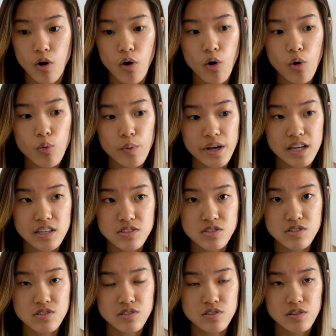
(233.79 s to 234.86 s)

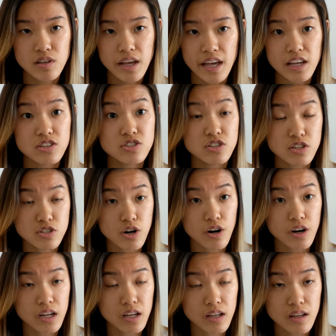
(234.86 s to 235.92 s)
always hits the
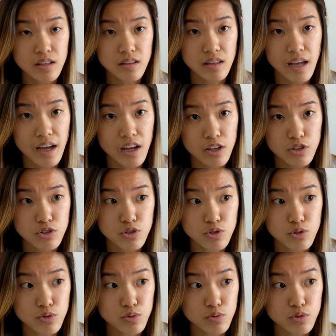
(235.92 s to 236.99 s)
target that
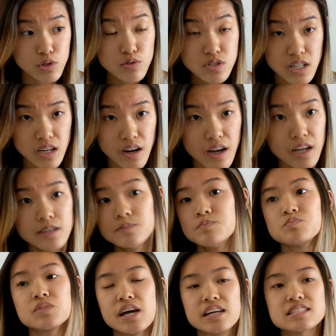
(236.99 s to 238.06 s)
you used it on
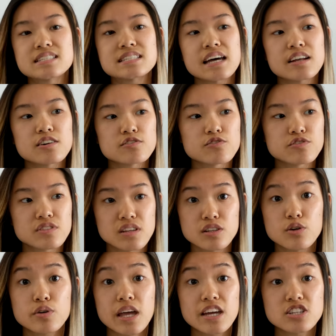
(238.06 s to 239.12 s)
instead of the
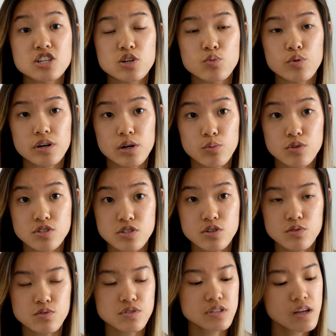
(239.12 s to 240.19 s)
location where it was
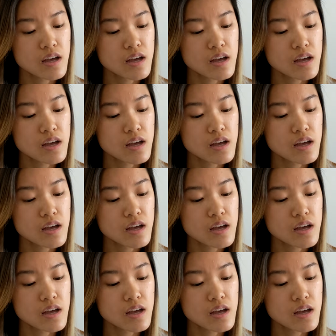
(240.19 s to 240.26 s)
used.